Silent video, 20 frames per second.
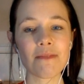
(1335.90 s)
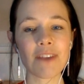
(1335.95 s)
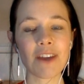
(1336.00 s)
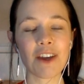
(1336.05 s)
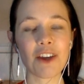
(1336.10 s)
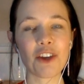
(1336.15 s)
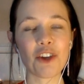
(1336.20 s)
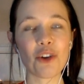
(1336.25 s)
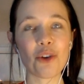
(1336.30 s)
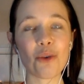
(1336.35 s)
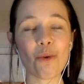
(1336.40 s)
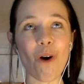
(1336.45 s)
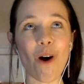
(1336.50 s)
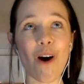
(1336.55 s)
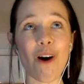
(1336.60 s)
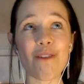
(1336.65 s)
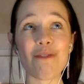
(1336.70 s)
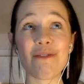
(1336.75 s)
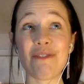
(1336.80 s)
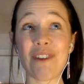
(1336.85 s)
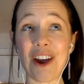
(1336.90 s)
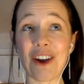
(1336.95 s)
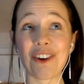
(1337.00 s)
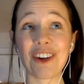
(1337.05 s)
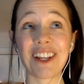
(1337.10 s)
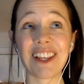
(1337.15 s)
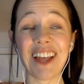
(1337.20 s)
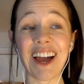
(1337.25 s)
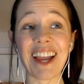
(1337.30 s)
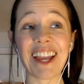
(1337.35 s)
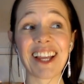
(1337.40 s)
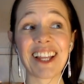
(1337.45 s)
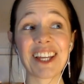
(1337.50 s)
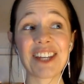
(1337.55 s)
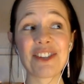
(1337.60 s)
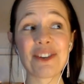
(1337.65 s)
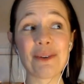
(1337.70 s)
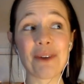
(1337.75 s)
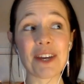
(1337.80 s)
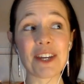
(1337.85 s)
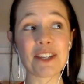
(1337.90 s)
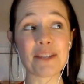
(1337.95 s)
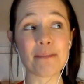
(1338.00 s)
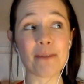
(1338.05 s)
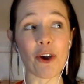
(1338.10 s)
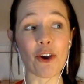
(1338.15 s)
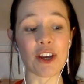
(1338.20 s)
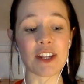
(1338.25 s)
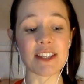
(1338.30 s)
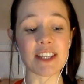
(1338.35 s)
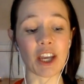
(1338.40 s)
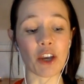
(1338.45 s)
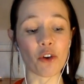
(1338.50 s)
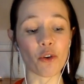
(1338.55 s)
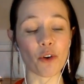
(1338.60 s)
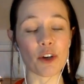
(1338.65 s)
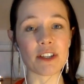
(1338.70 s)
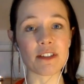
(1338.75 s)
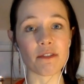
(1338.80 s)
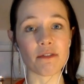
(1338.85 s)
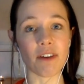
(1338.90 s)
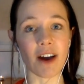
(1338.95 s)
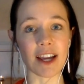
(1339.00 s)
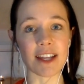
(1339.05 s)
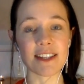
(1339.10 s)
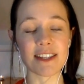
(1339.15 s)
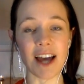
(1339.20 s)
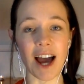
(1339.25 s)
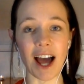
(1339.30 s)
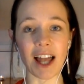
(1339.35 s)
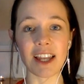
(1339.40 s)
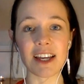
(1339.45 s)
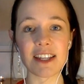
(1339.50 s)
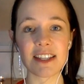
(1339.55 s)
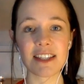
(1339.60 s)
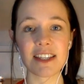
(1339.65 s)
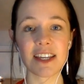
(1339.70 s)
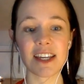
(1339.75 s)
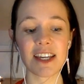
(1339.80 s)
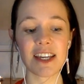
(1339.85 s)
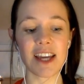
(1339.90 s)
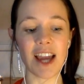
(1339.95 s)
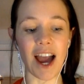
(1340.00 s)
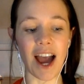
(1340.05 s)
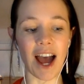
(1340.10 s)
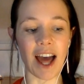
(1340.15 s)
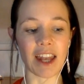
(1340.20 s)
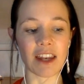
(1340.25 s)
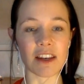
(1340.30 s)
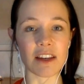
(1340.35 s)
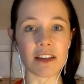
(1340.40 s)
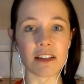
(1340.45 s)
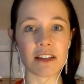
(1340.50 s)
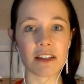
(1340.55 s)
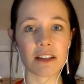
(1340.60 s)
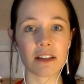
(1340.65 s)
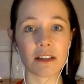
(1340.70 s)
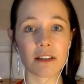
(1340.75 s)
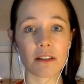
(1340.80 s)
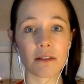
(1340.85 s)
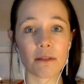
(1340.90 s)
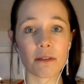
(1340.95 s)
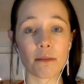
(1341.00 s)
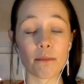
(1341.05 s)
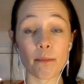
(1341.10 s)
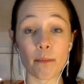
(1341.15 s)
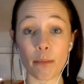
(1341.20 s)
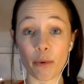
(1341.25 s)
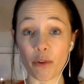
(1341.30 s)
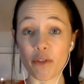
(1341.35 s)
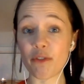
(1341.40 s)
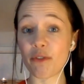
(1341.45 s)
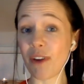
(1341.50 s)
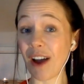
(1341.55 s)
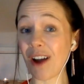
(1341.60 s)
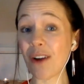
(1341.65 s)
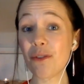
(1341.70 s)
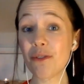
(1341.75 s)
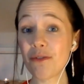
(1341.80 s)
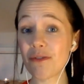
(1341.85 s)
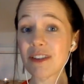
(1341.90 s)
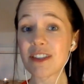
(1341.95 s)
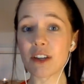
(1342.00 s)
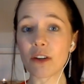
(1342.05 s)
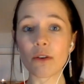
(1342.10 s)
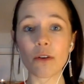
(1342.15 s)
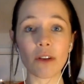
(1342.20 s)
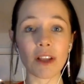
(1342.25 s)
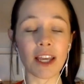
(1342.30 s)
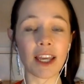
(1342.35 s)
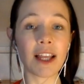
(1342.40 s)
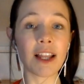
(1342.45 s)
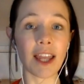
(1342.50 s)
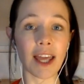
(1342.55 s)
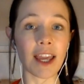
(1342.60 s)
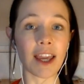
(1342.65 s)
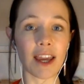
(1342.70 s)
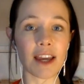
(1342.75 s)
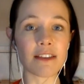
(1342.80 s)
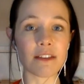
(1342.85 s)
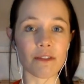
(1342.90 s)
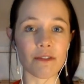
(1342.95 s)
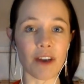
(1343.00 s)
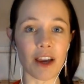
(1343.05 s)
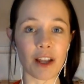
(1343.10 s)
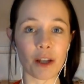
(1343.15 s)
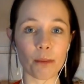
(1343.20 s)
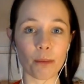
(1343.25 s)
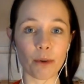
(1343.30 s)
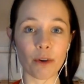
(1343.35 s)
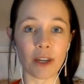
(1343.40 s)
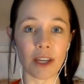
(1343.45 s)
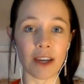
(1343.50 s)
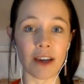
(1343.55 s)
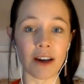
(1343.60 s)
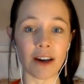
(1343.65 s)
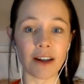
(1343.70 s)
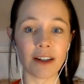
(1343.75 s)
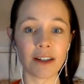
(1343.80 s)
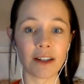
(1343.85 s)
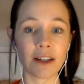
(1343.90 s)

You are very likely to experience increased vitality, and profound physical healing is available here.